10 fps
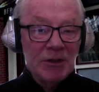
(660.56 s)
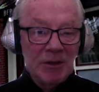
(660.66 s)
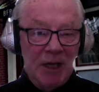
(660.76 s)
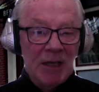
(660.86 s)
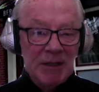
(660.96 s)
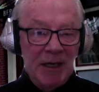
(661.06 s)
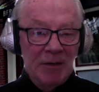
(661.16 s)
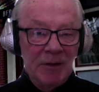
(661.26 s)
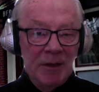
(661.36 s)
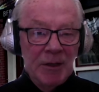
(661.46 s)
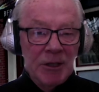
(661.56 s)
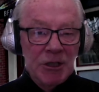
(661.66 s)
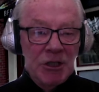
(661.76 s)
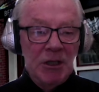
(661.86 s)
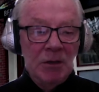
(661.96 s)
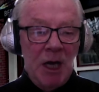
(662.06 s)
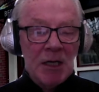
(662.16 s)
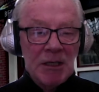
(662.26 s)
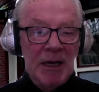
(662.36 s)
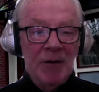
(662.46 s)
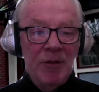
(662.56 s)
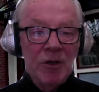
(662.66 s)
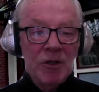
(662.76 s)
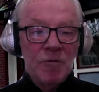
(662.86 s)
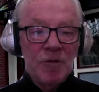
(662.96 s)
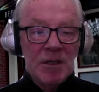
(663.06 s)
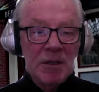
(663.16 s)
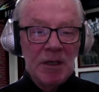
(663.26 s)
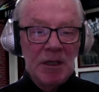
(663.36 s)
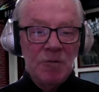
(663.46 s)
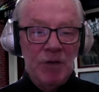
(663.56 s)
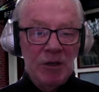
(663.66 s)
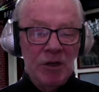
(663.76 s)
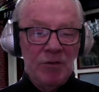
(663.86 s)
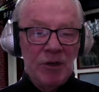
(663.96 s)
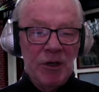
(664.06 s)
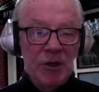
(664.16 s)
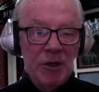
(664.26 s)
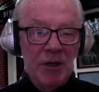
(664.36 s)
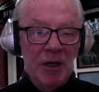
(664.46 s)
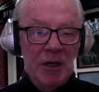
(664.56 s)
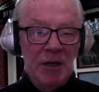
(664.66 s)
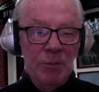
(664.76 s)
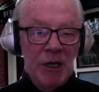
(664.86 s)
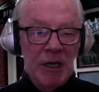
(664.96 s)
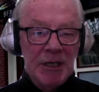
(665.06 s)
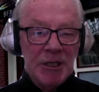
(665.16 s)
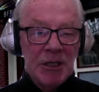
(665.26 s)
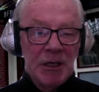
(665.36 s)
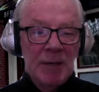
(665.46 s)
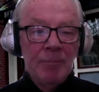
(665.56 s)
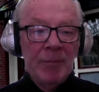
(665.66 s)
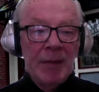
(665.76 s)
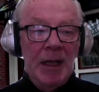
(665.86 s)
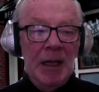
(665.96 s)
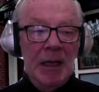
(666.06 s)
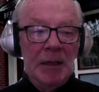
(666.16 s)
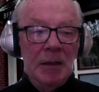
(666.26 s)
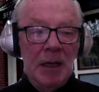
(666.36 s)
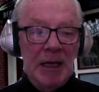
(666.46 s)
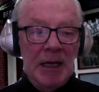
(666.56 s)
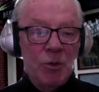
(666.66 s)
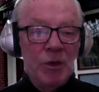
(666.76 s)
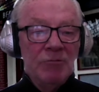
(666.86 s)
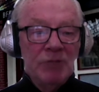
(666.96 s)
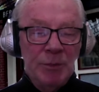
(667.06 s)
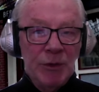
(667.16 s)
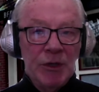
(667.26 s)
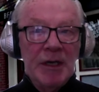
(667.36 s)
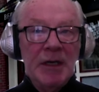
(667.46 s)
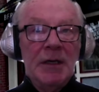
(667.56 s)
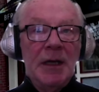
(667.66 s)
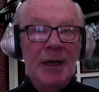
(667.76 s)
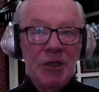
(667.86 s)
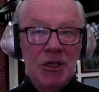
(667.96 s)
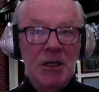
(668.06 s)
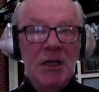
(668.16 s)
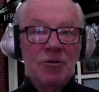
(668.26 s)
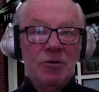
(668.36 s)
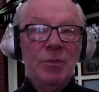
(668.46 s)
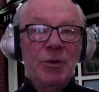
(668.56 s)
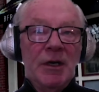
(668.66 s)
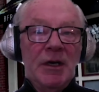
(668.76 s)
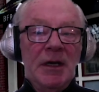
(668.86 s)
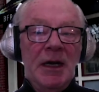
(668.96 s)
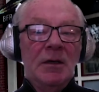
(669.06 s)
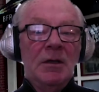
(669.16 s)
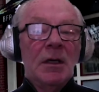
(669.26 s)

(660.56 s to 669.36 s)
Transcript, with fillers: lockdown. She locked down those facilities very very early on in March, and as we reported and she has reported out,